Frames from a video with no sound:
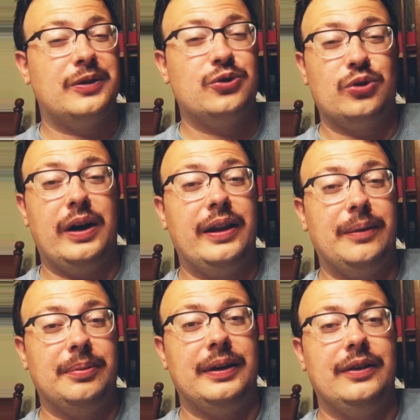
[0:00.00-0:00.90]
try
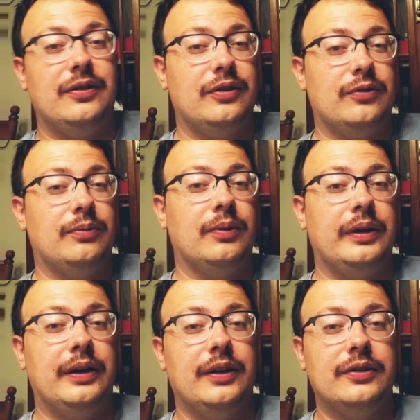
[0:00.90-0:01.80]
that place. It's really
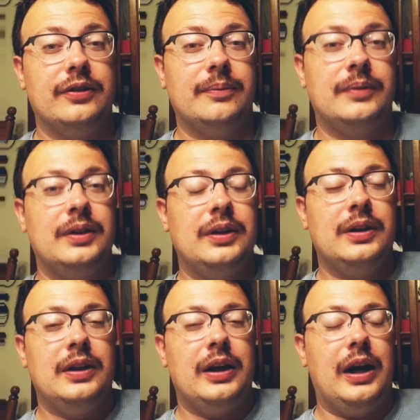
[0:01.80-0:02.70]
awesome.
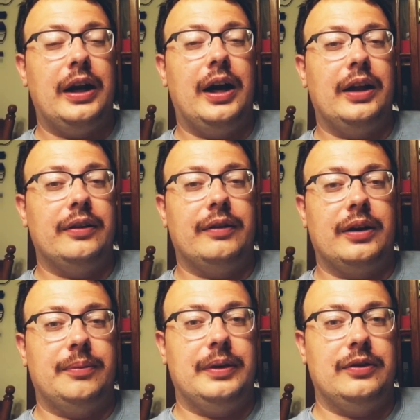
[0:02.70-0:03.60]
I'd highly
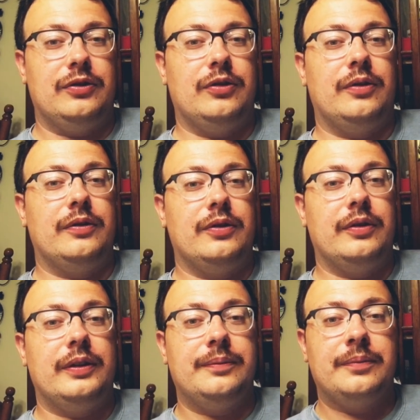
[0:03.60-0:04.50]
recommend going to
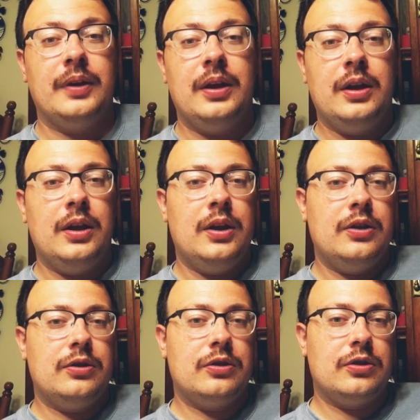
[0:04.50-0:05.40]
it.
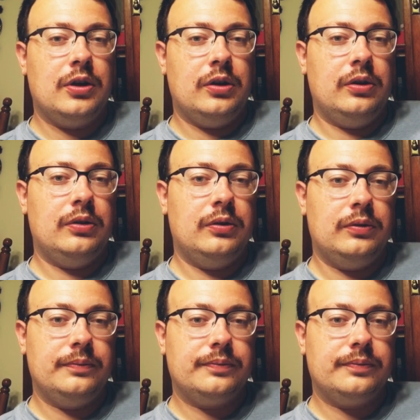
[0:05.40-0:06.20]
So